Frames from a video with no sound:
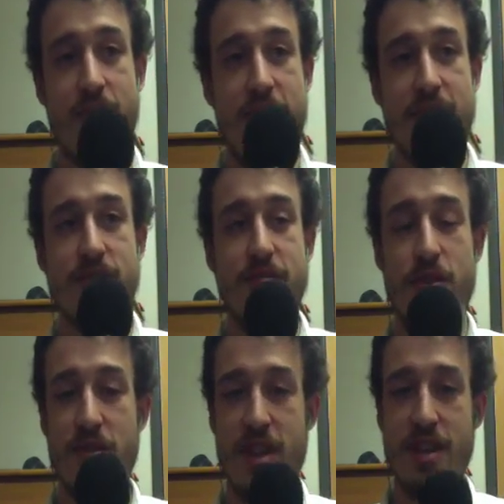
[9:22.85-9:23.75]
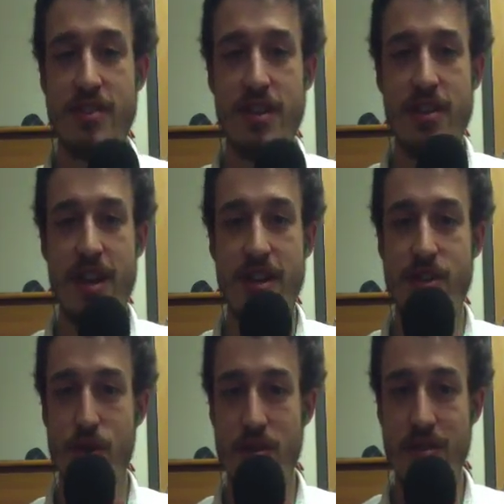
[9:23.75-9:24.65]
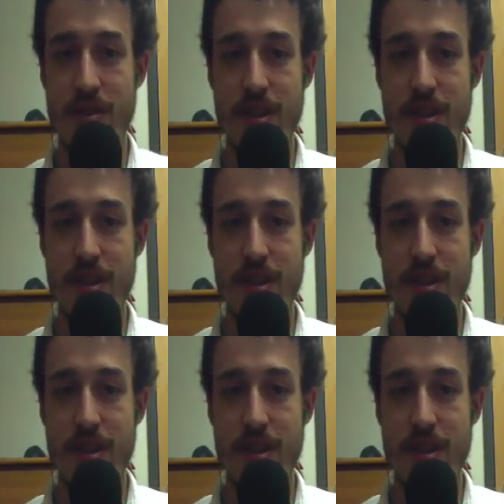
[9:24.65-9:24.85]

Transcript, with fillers: there's a few things that you need to do.